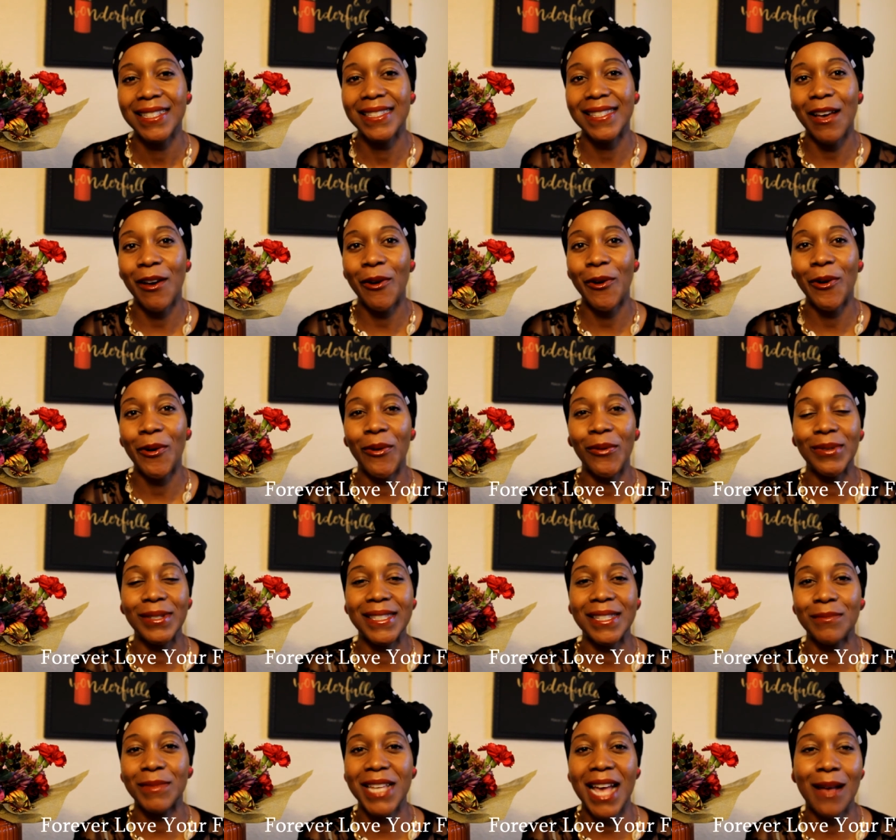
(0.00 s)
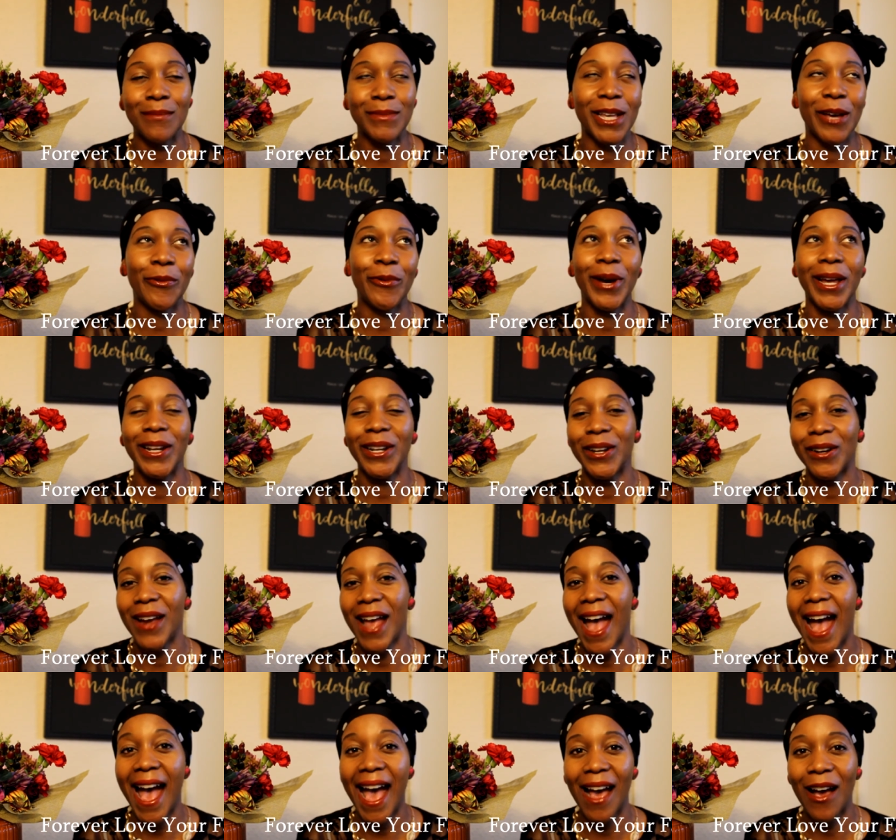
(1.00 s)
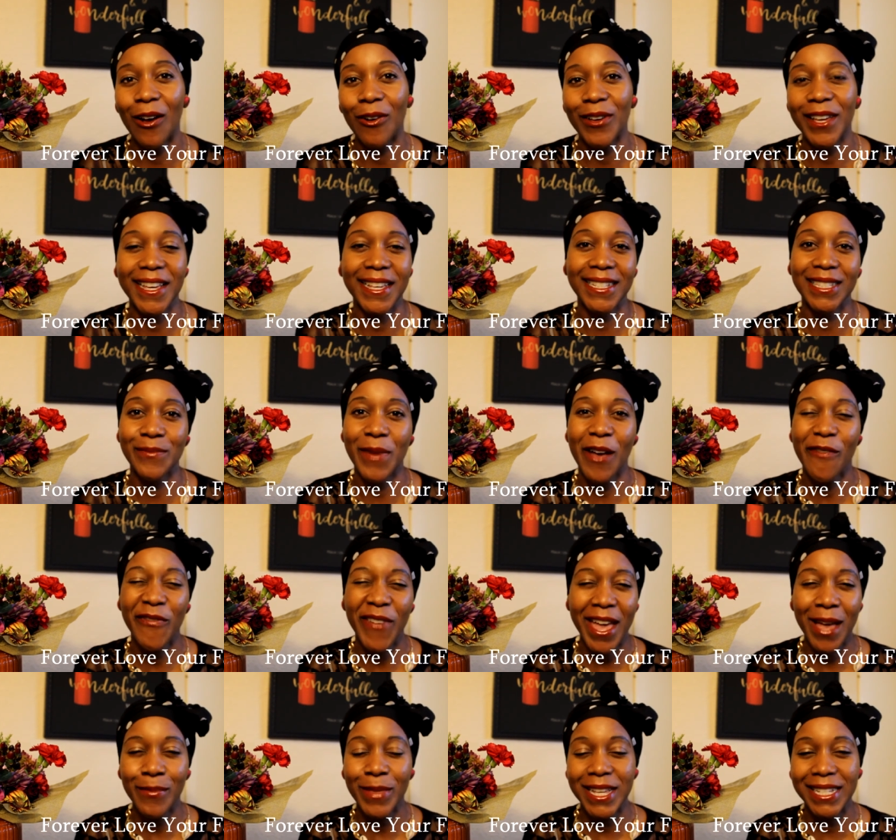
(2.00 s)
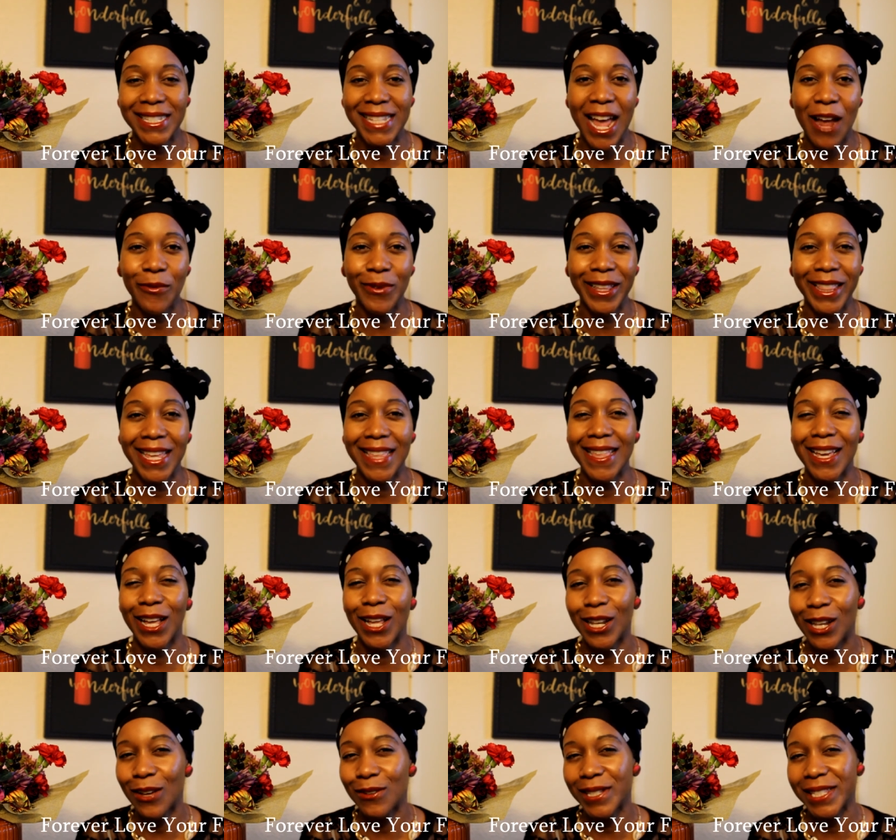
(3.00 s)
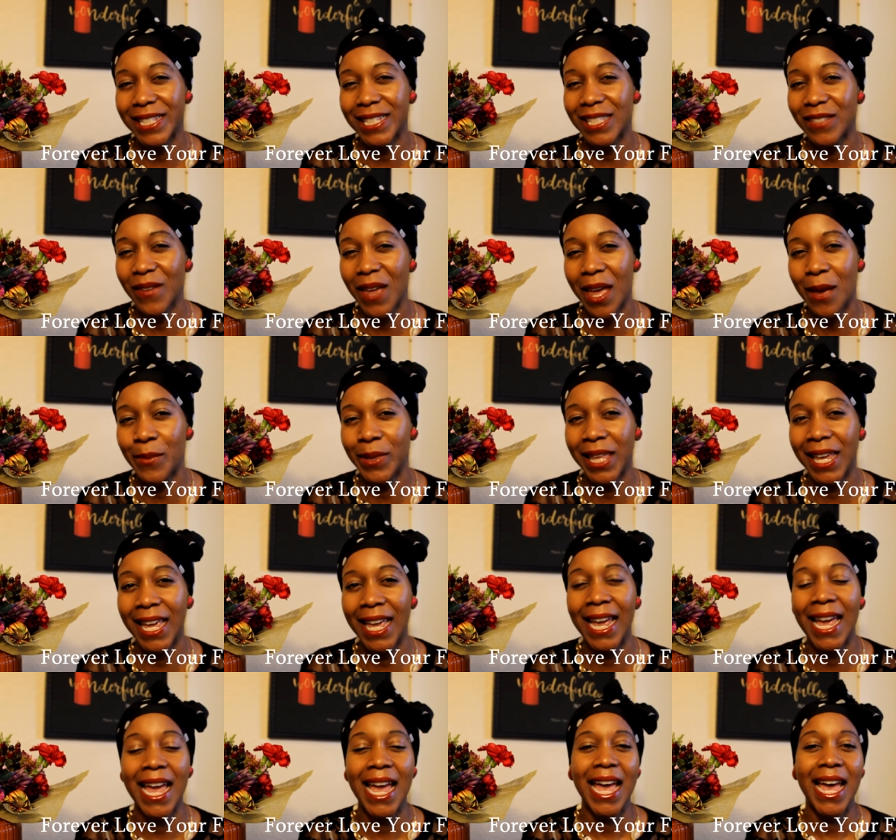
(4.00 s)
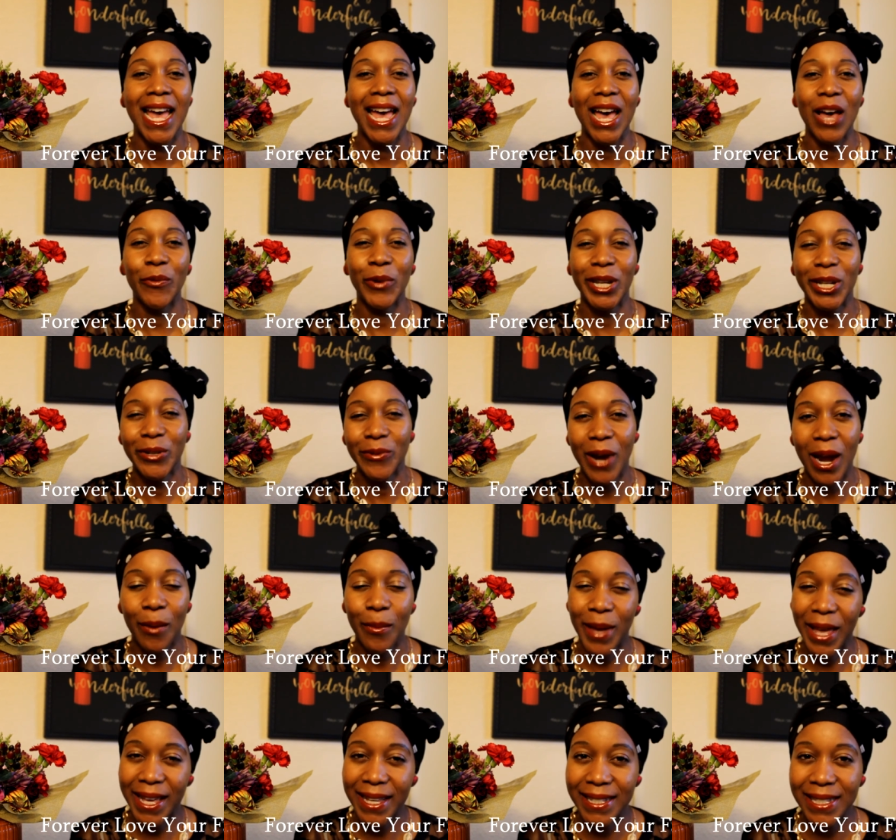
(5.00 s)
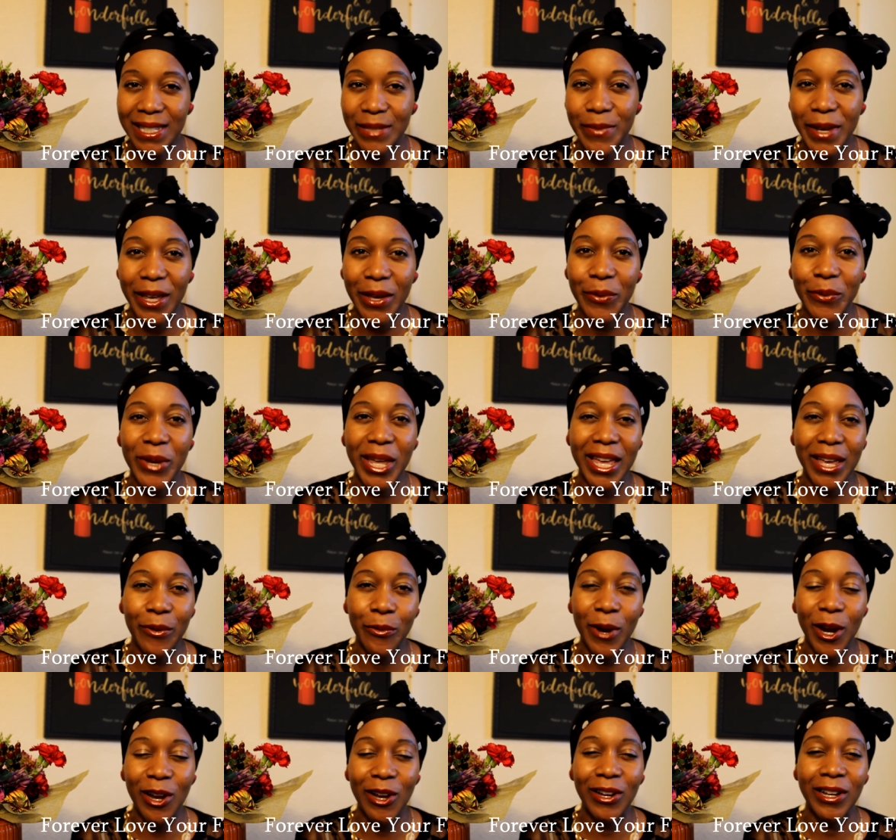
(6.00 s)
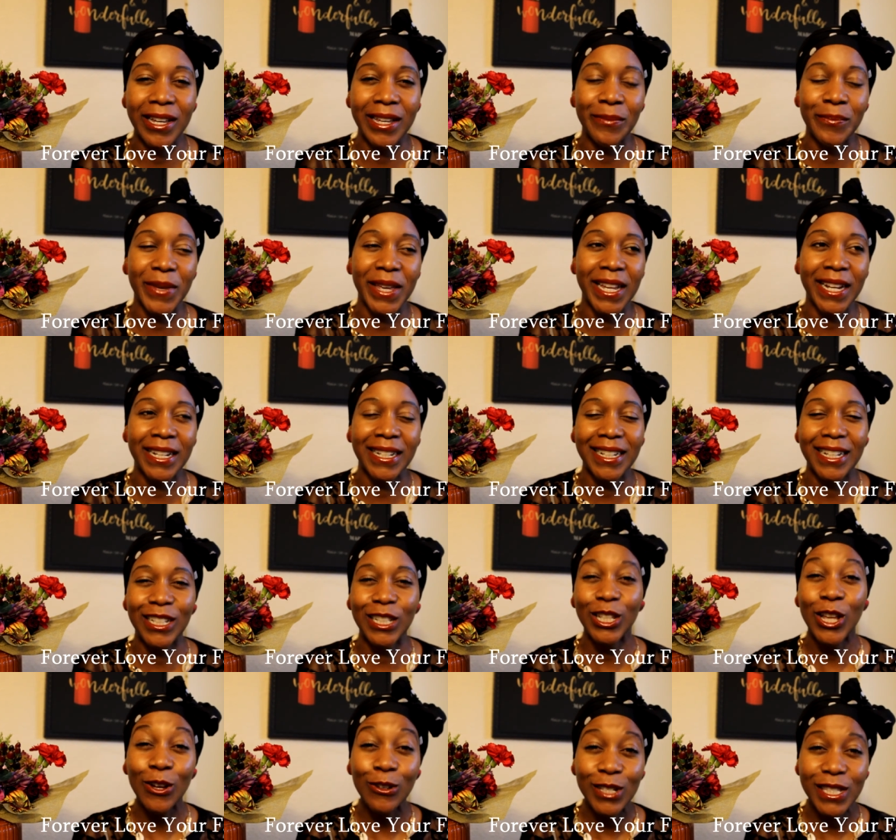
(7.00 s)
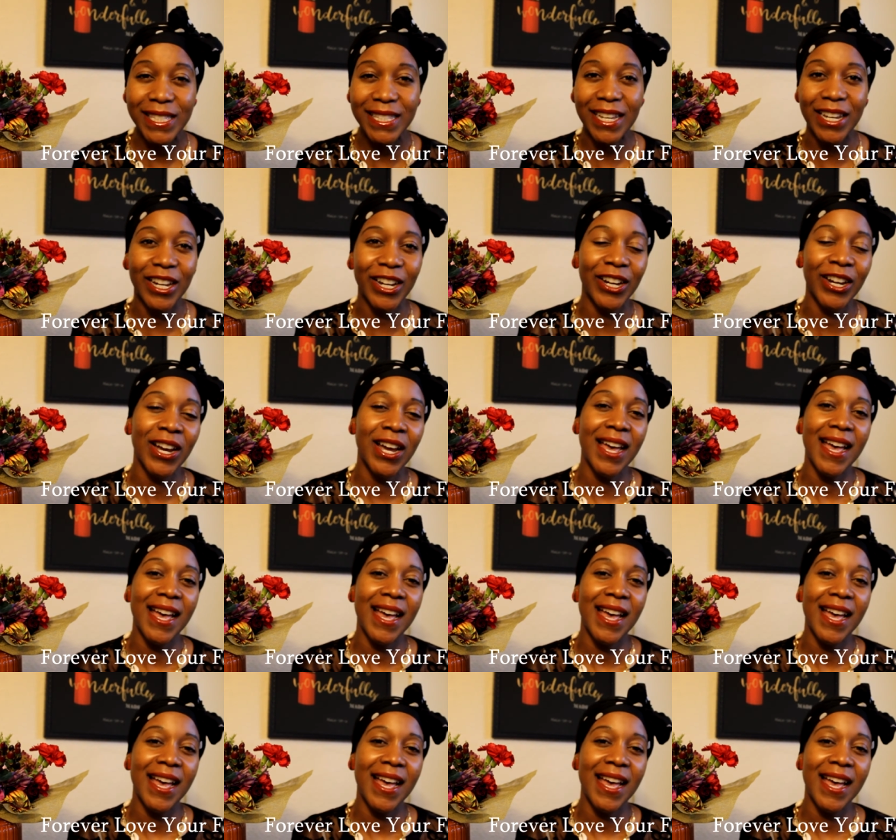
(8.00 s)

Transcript: So sometimes I wonder how, because my family is not really the closest family. Uh, we do our best, but we could work on being closer.